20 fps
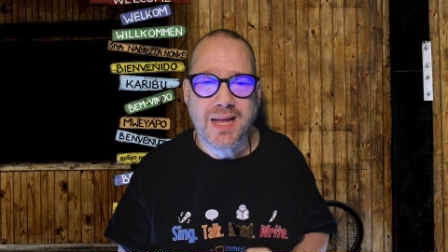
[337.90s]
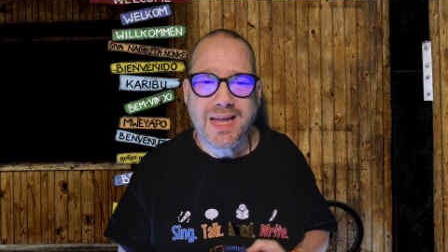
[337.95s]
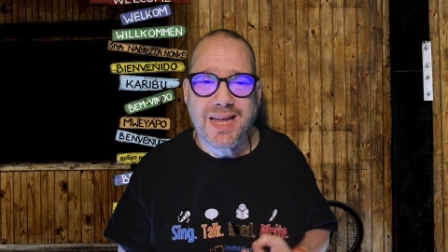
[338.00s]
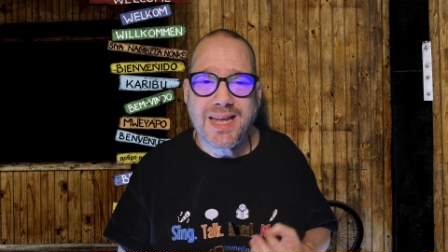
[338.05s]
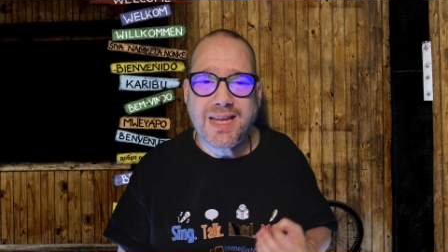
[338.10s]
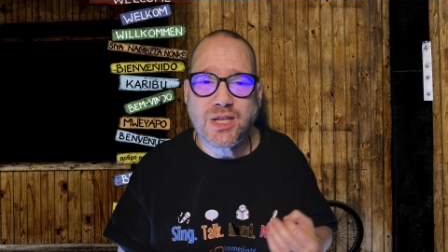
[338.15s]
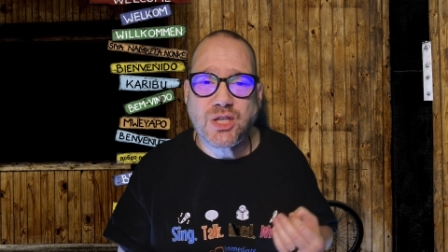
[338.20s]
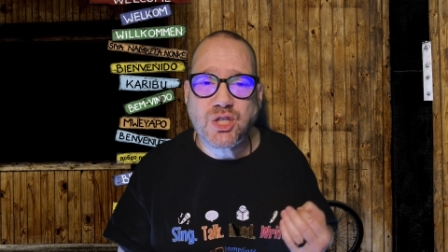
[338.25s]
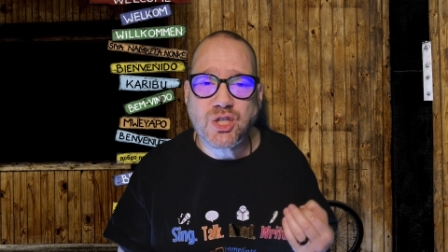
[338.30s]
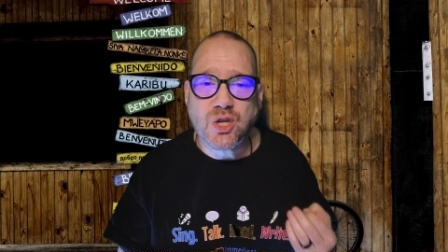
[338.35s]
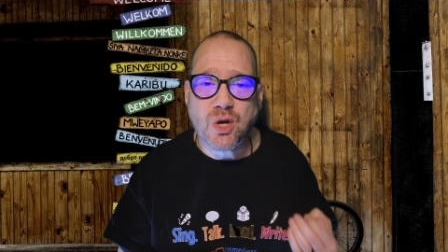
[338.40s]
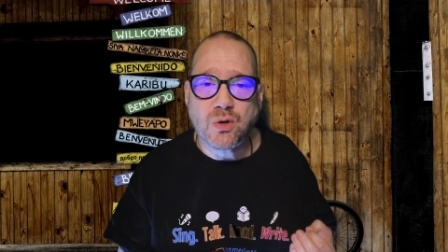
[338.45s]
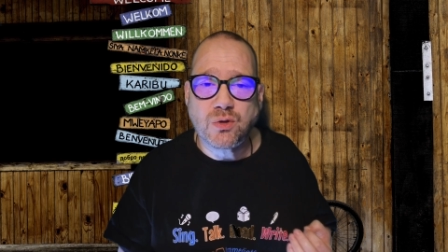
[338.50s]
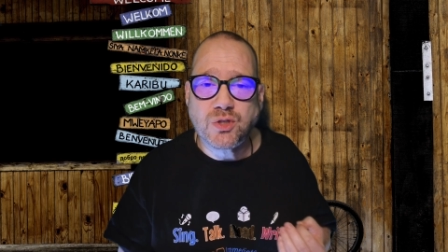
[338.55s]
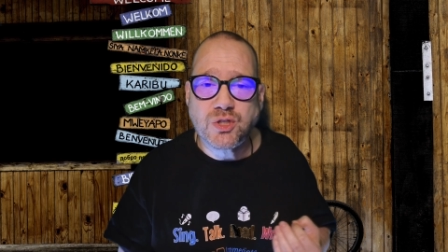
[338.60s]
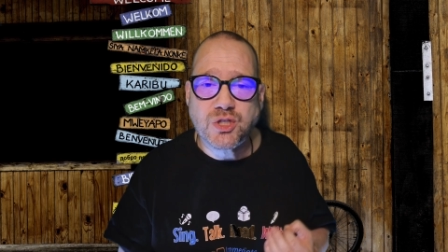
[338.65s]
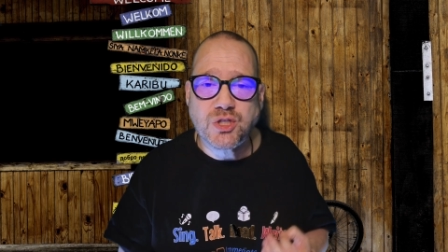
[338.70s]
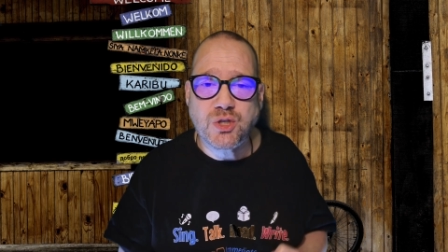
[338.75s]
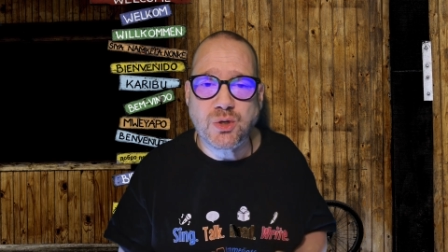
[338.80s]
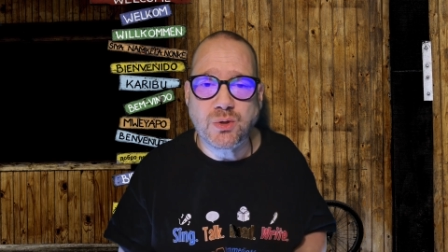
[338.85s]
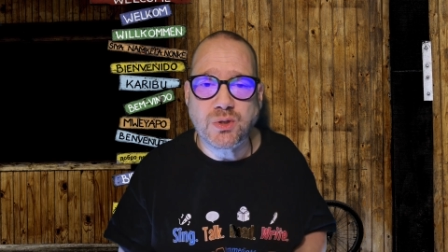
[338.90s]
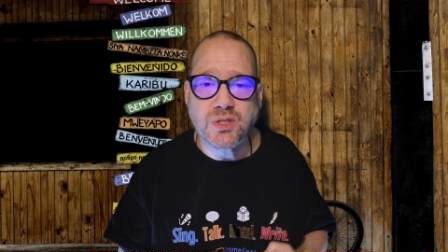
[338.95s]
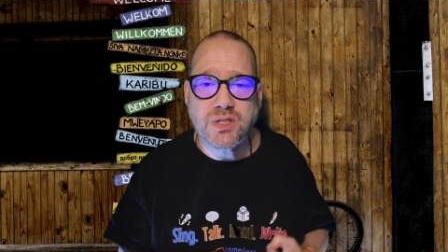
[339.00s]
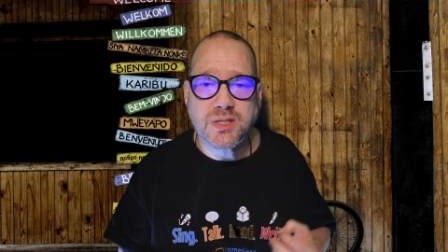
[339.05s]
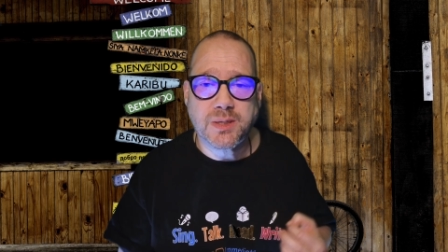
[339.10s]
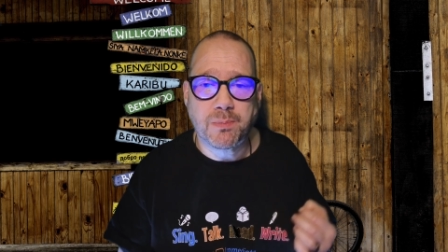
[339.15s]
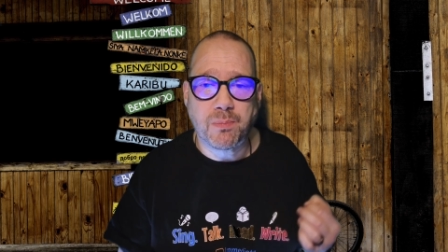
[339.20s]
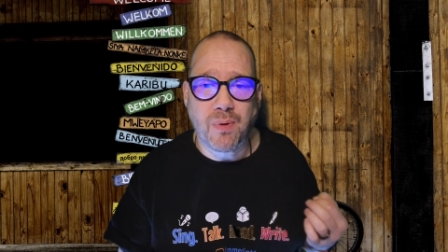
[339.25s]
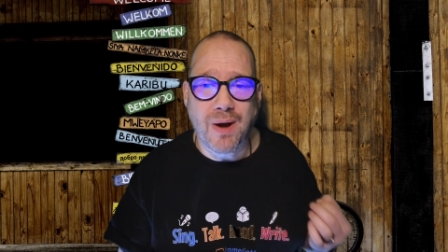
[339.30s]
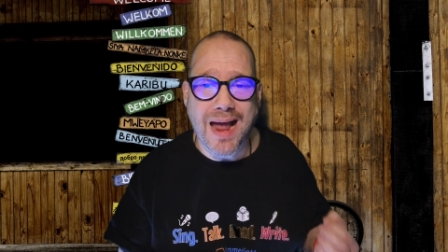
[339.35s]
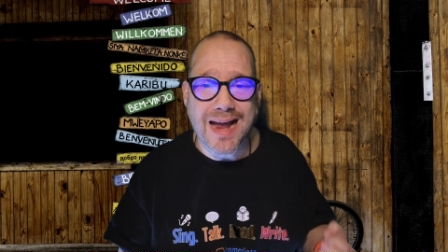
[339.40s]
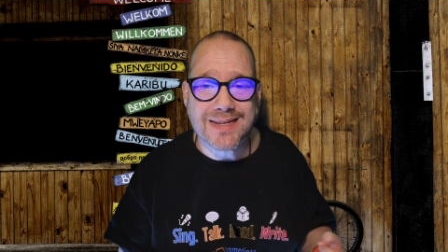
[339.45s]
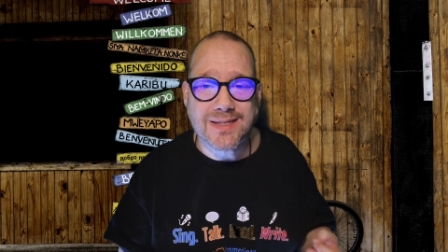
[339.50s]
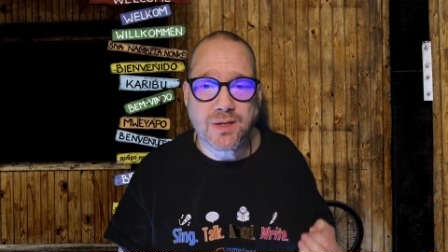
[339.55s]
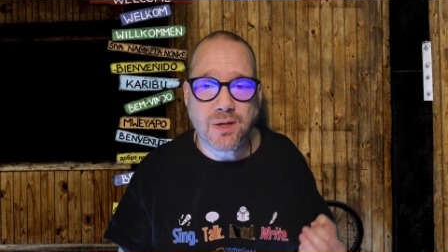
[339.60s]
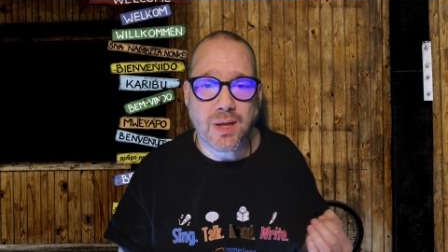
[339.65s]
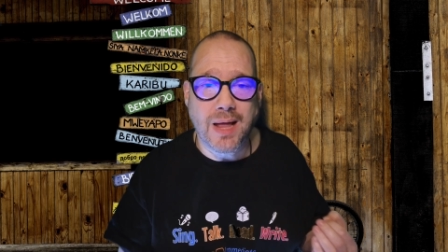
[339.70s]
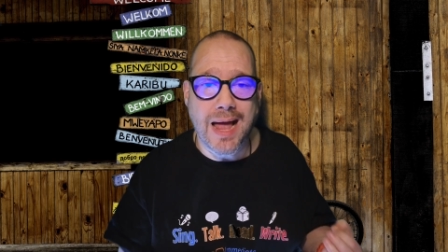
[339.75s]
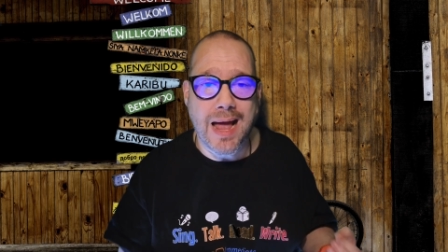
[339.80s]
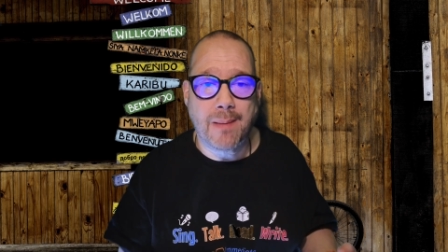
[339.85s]
It shows students the
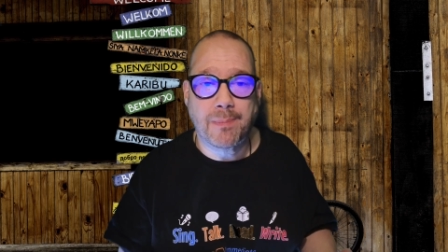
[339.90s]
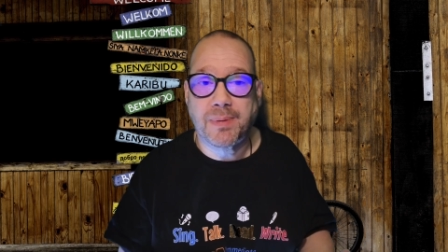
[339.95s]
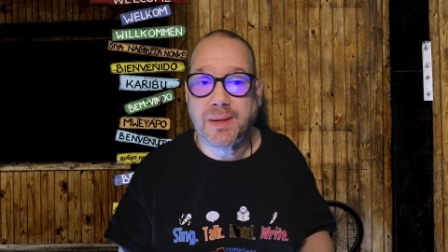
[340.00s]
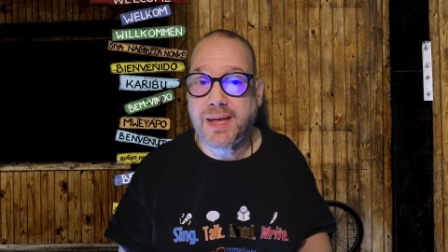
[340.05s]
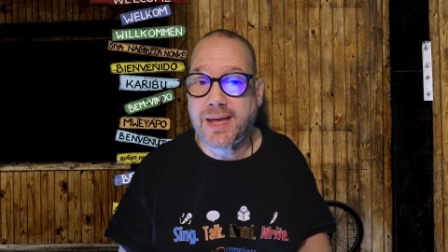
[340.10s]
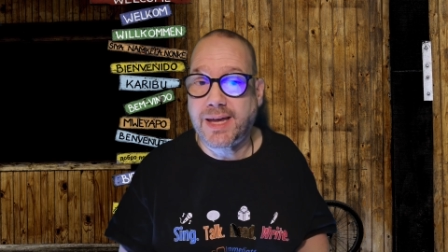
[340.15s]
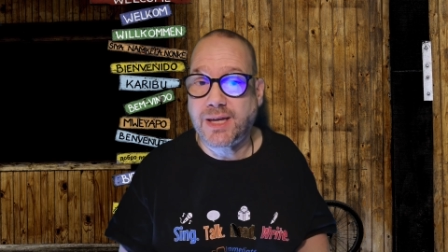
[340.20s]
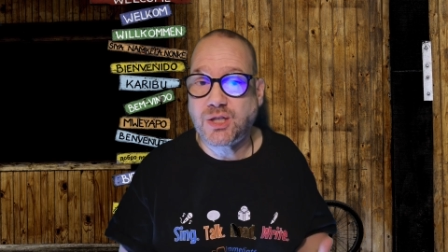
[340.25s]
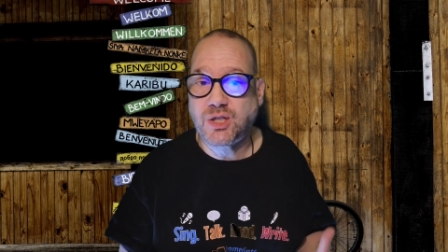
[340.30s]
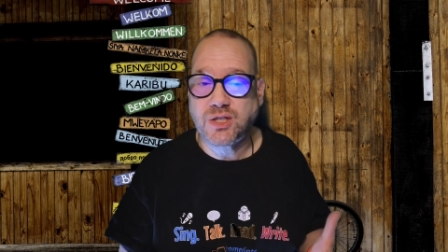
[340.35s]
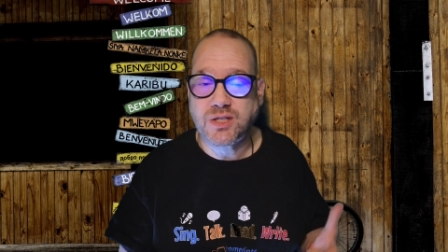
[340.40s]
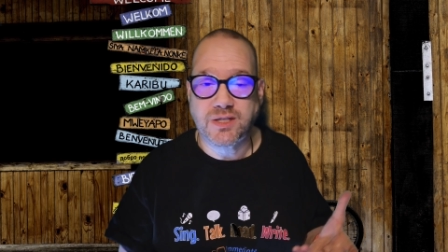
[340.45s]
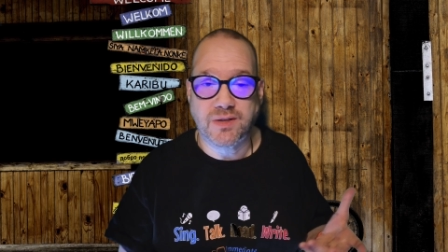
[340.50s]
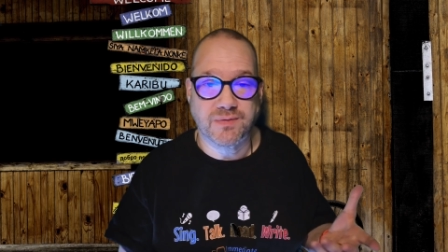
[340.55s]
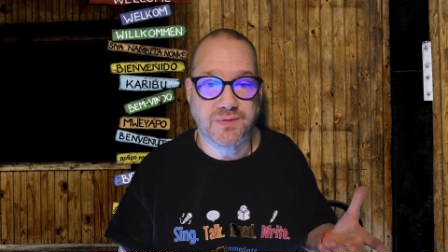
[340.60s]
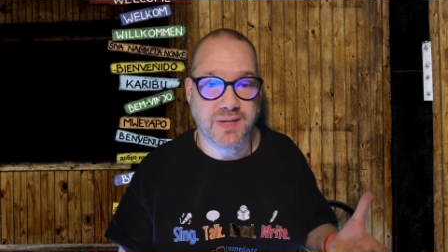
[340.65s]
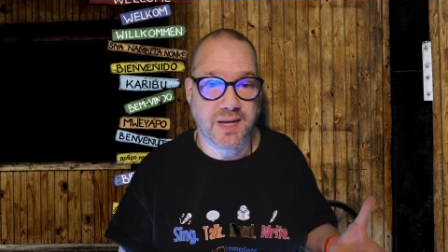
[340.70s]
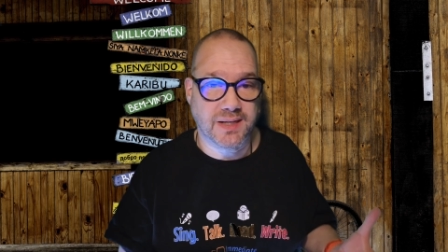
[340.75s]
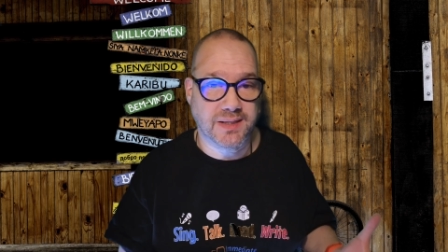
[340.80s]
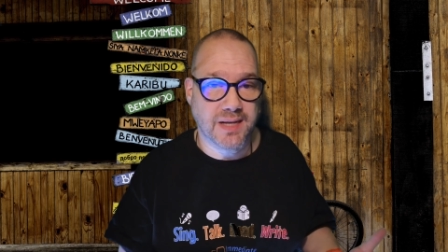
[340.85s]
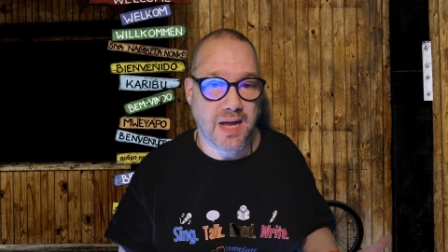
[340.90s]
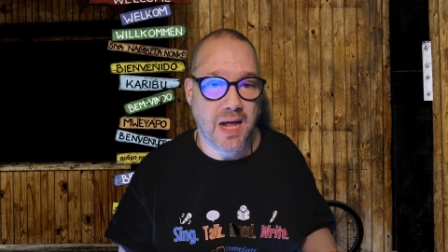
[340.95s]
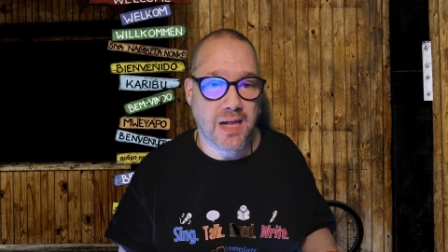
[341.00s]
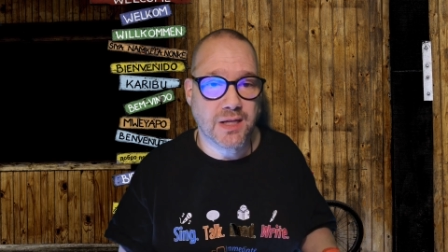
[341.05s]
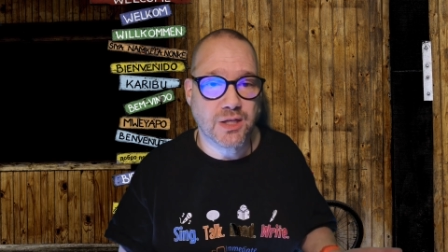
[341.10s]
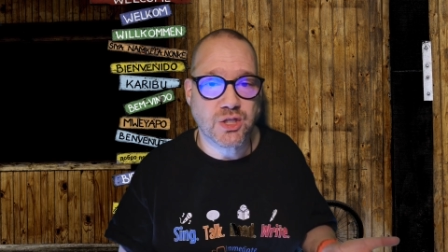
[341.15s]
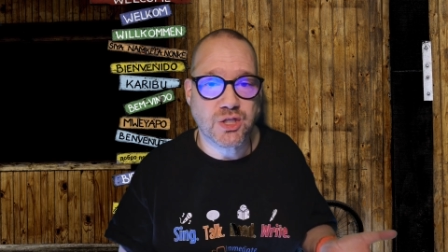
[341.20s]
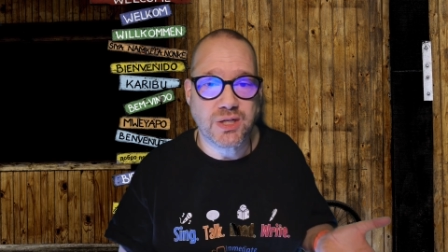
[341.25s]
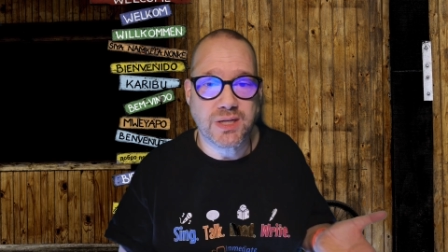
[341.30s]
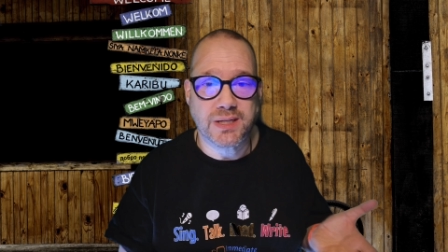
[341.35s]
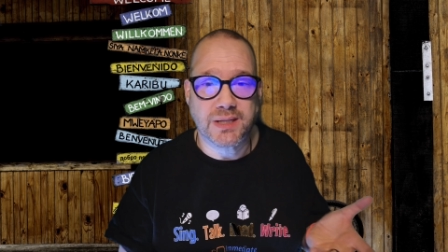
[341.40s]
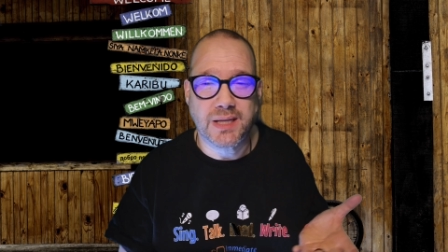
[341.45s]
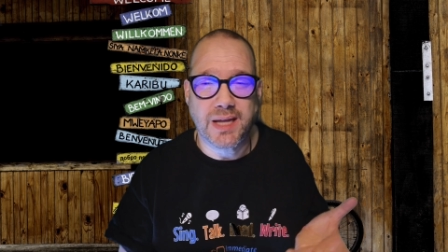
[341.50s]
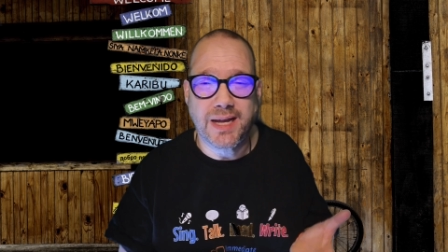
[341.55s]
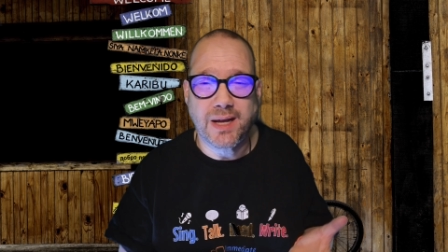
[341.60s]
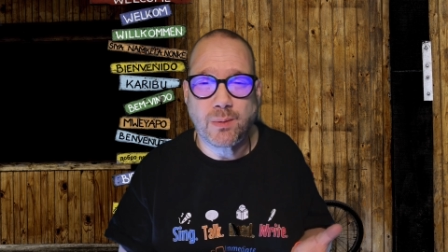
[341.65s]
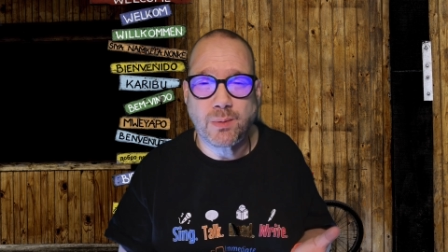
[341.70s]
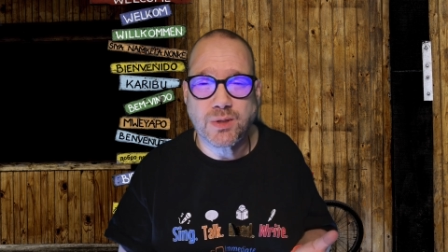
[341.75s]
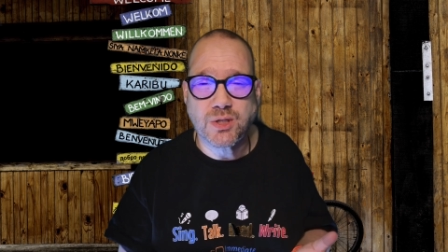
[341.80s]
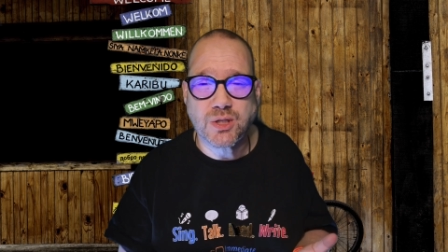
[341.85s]
practical applications of technology in
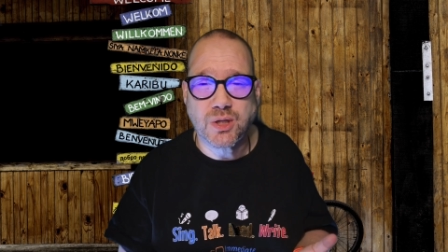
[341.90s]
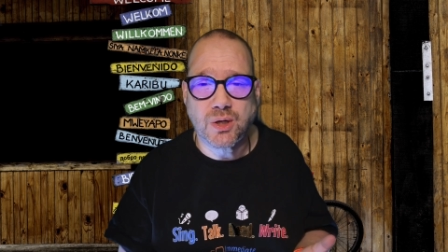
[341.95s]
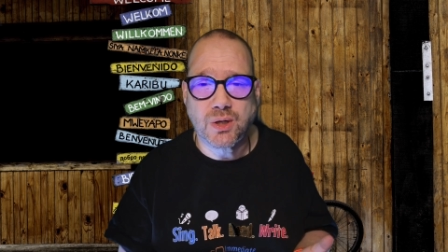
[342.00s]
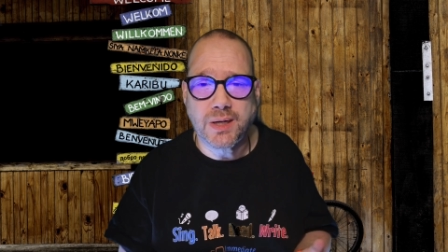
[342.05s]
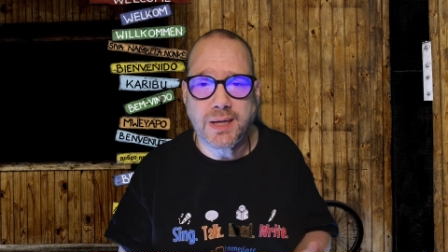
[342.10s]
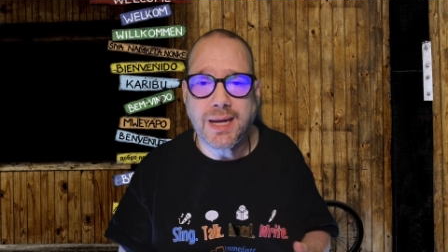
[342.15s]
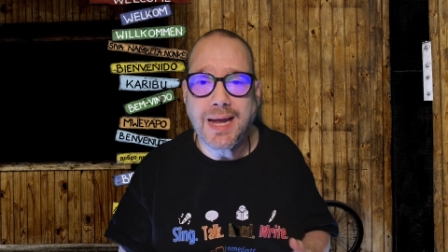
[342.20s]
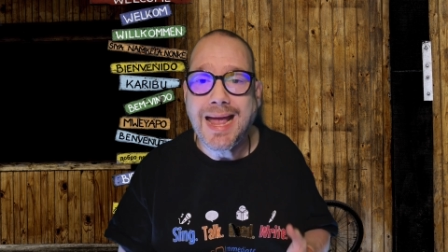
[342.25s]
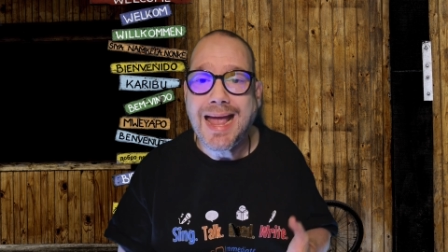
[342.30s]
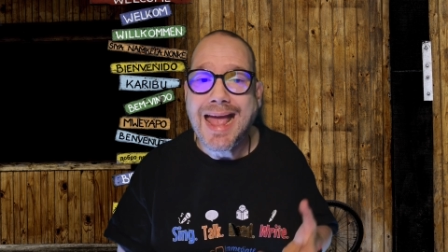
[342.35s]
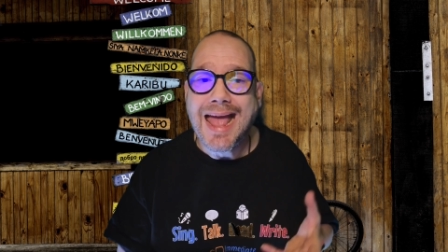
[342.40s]
language learning